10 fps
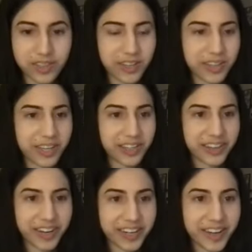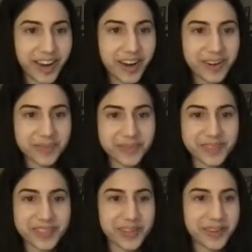Okay, great.
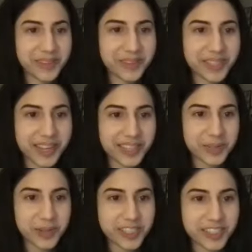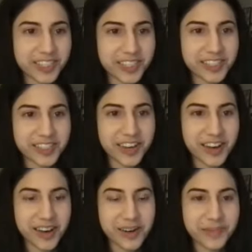So the next question is,
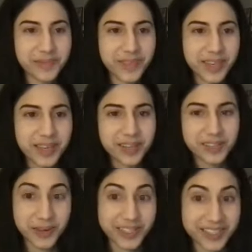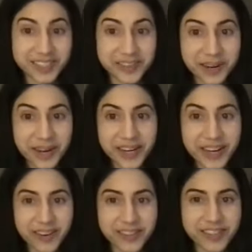so at Disney right
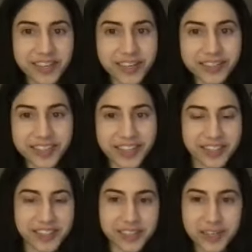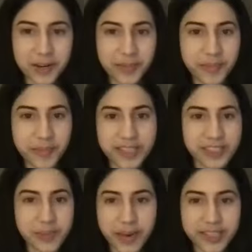now, you said like it's
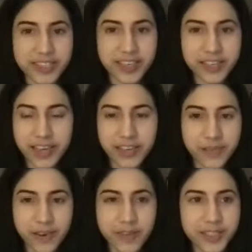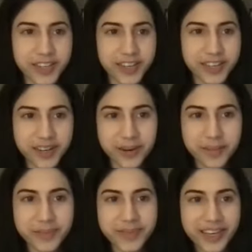the best gig that you've ever
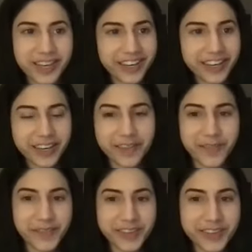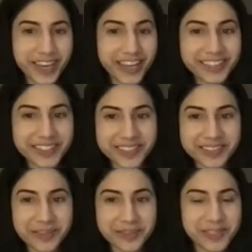done. If you can't
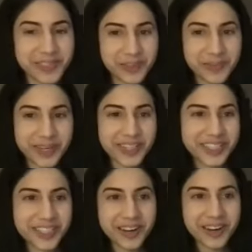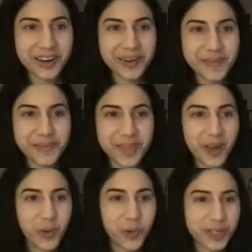disclose too much,
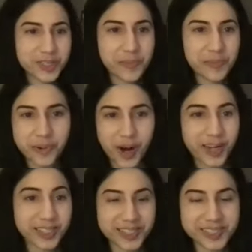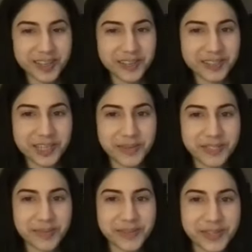what are some projects that your team
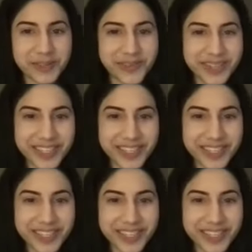is up to?